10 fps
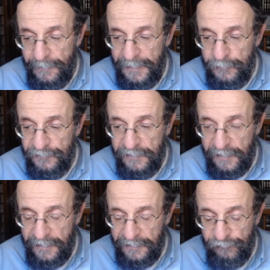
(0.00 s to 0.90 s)
that was
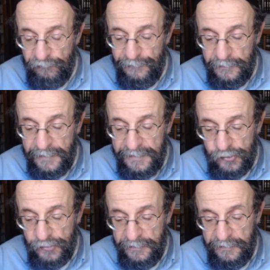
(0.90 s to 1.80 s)
God's
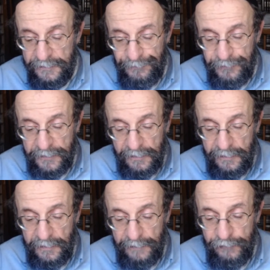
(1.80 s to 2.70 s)
revelation
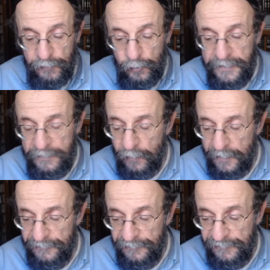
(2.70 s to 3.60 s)
of who he
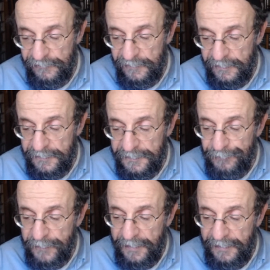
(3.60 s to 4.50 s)
was.
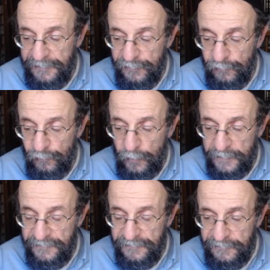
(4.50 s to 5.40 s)
And
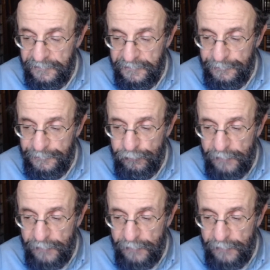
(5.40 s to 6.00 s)
what the